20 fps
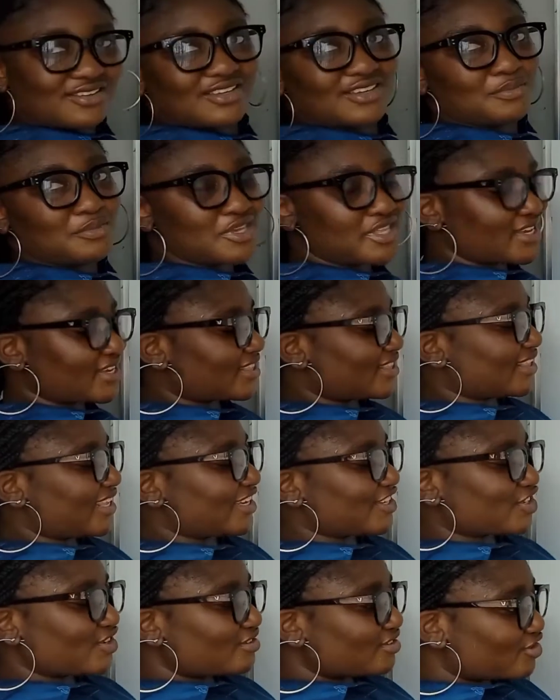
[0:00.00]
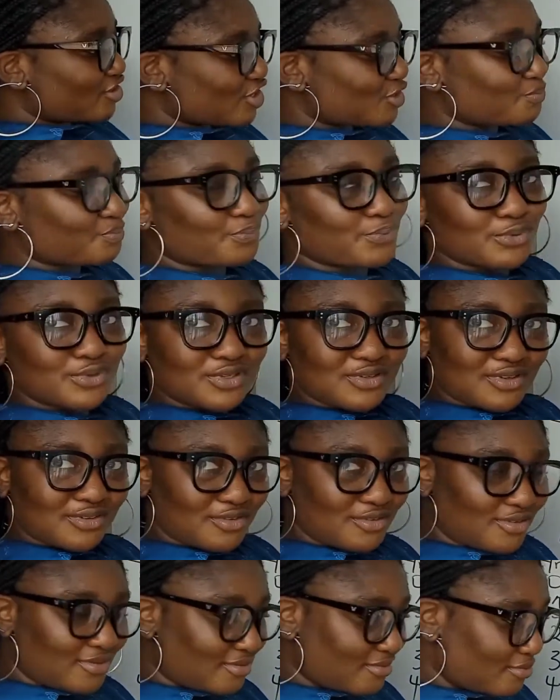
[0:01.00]
immediately, like just put
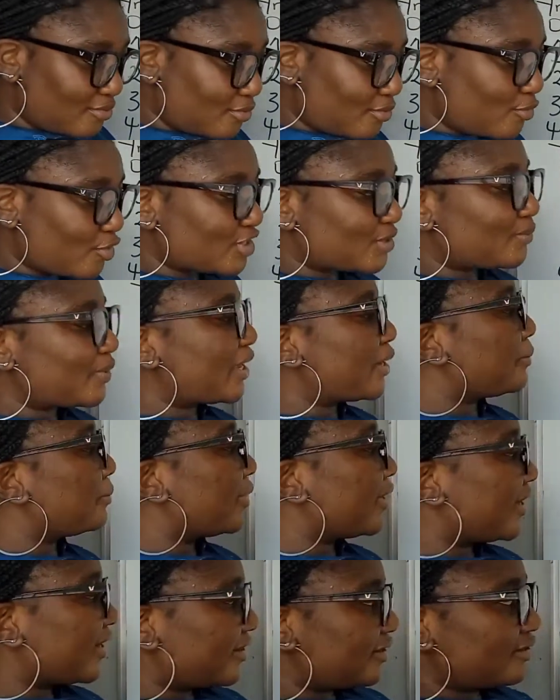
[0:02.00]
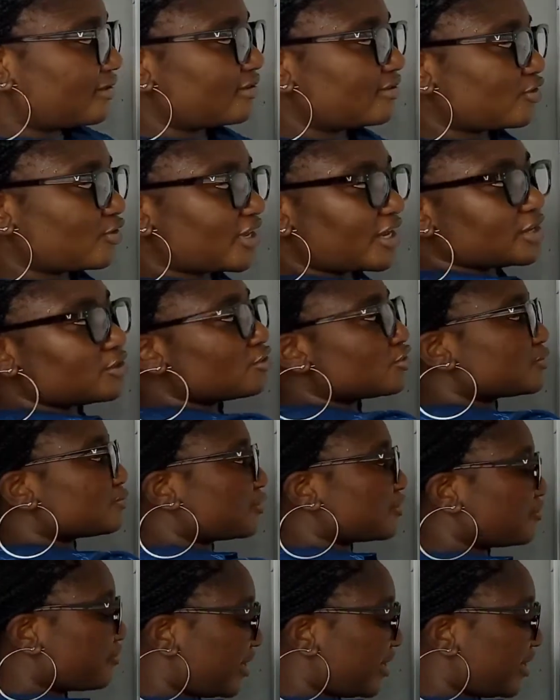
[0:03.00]
multiply by, so that you just be